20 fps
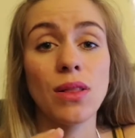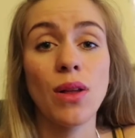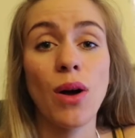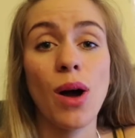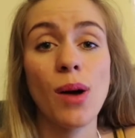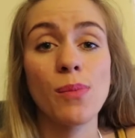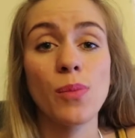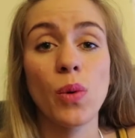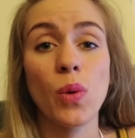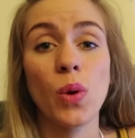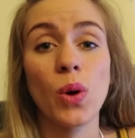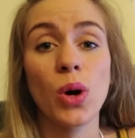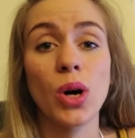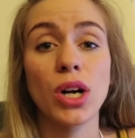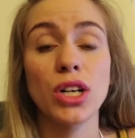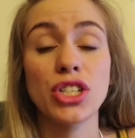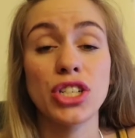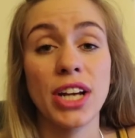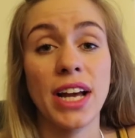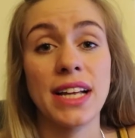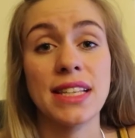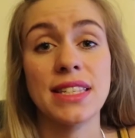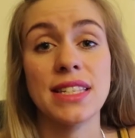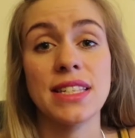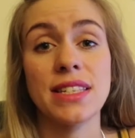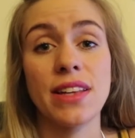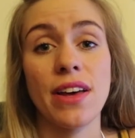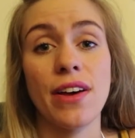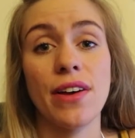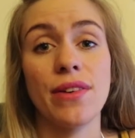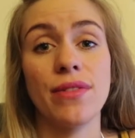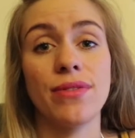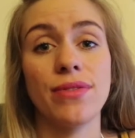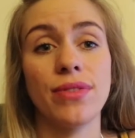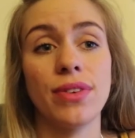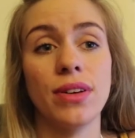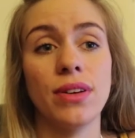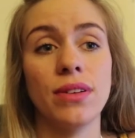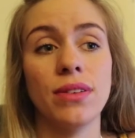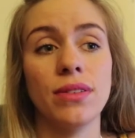lot more chances of